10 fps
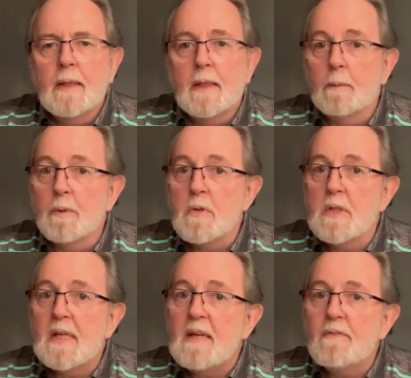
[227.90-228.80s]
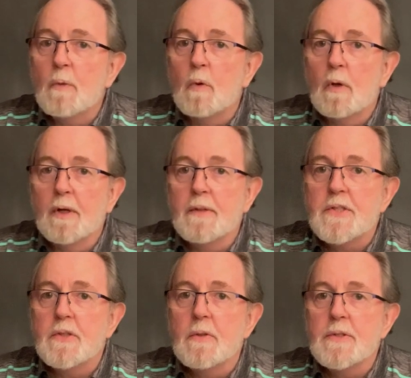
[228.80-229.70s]
Hippos leave the water at
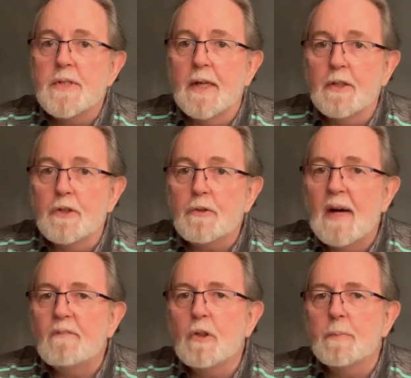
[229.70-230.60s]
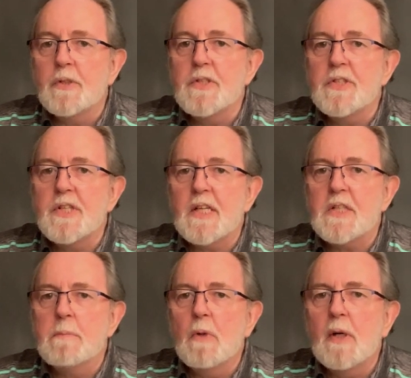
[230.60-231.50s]
sunset and travel up to
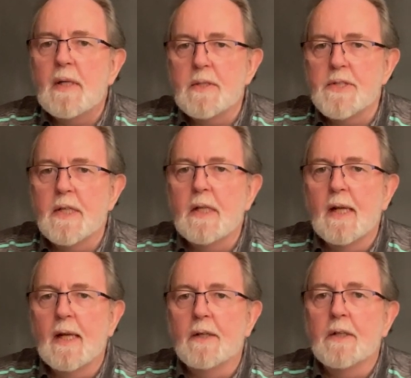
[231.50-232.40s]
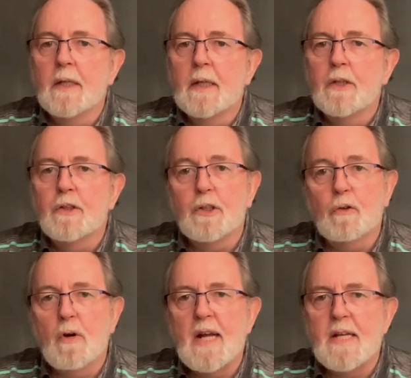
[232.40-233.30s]
6 miles inland to
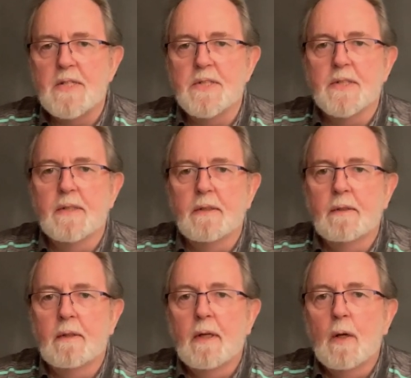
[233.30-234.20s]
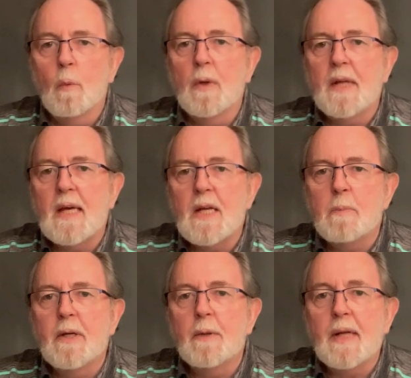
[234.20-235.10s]
graze, where they eat
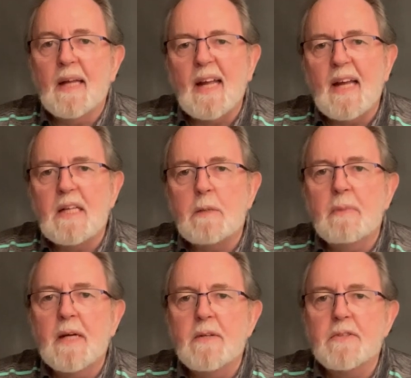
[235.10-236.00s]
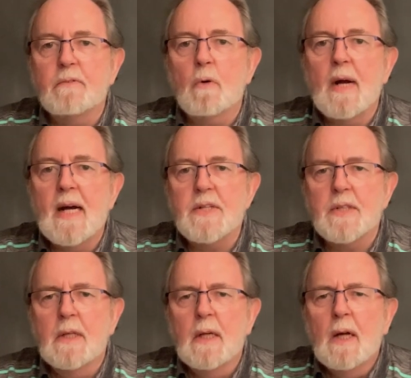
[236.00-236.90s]
about 80 pounds of
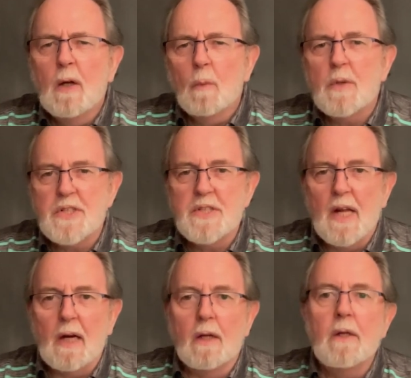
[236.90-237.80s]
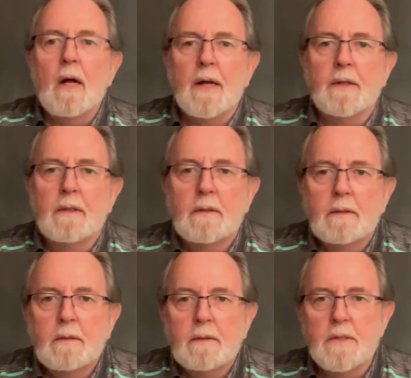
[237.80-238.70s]
grass, which is not a lot
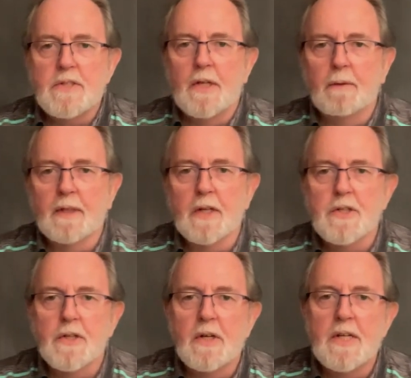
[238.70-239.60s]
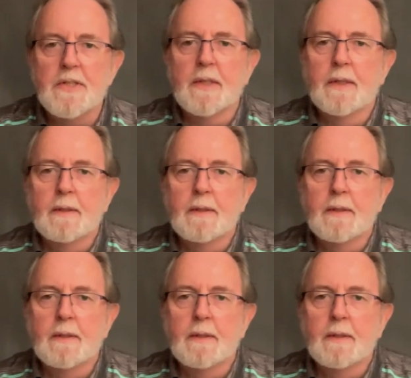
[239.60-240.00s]
considering their size.